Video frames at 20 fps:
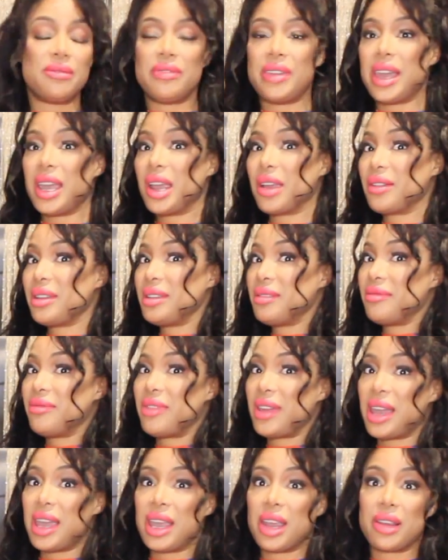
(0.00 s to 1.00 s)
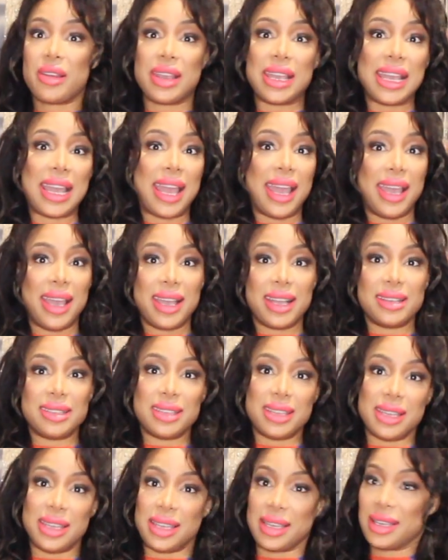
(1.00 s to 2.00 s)
very
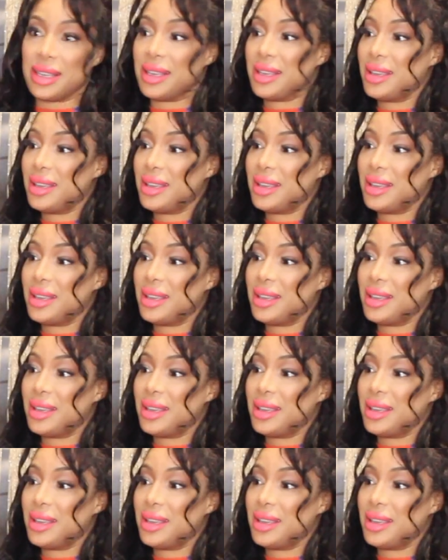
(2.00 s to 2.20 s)
handy.